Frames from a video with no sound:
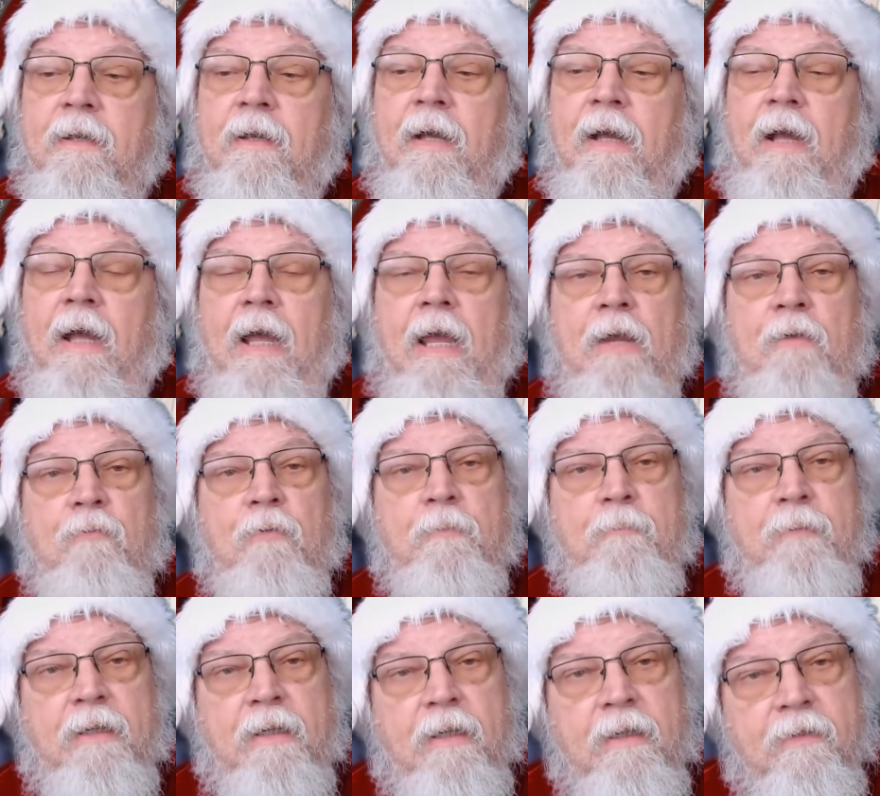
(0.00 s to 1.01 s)
I would
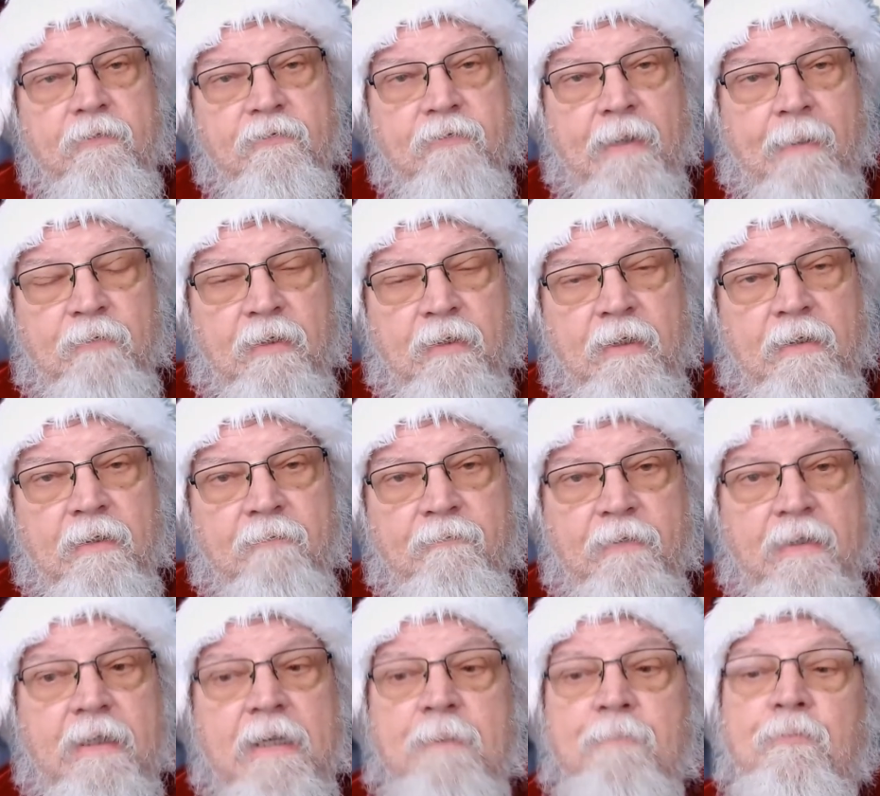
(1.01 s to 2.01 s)
be accepting of
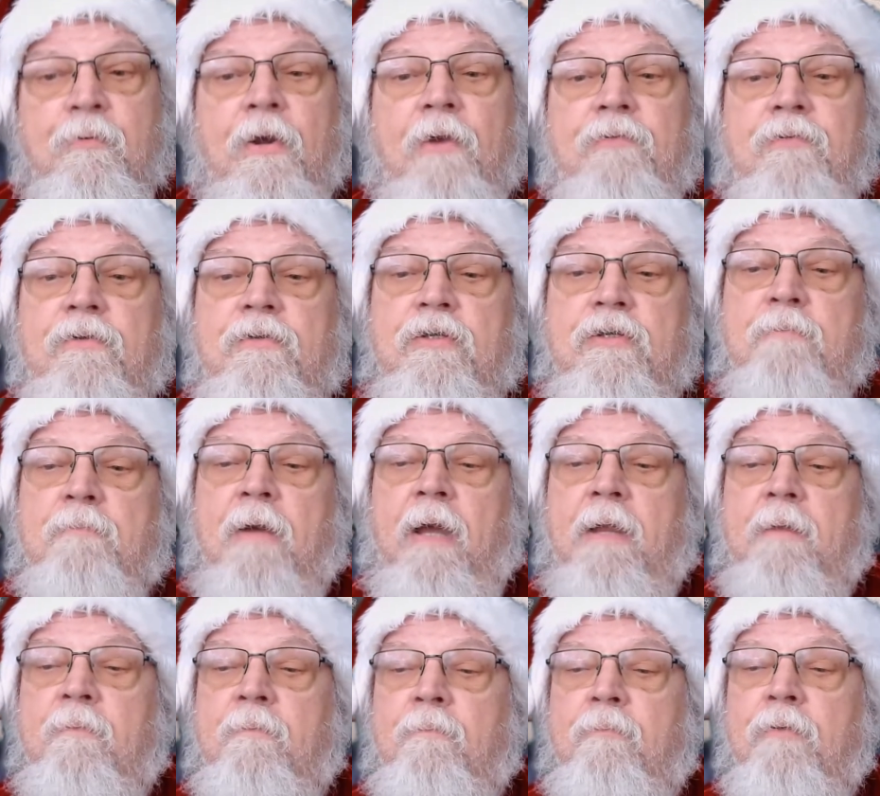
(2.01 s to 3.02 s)
any present you
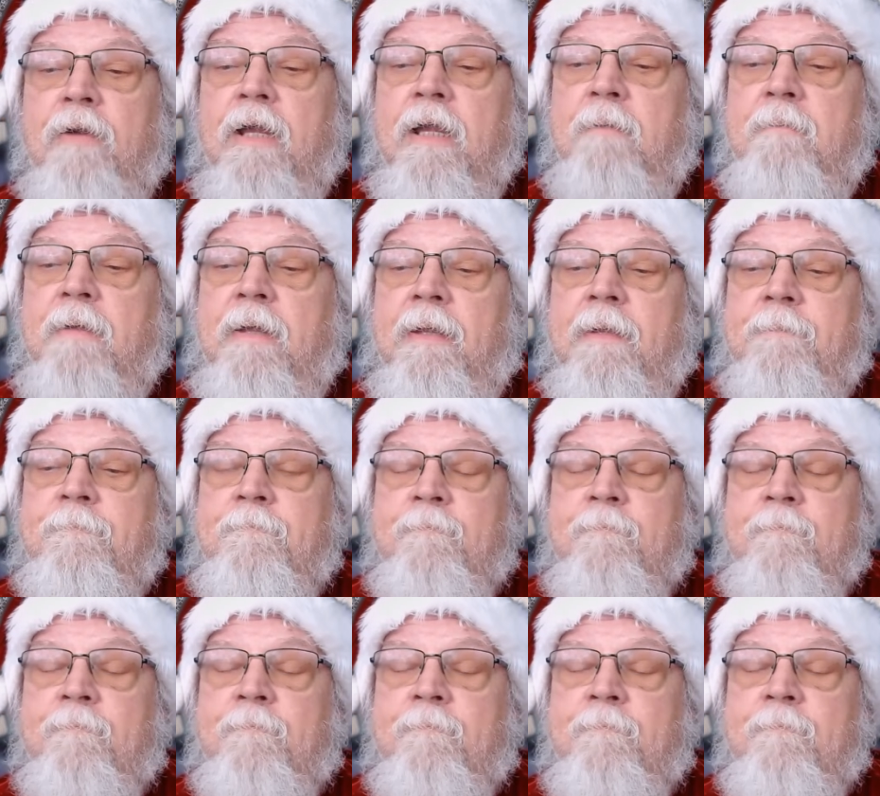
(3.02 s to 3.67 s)
might bring me.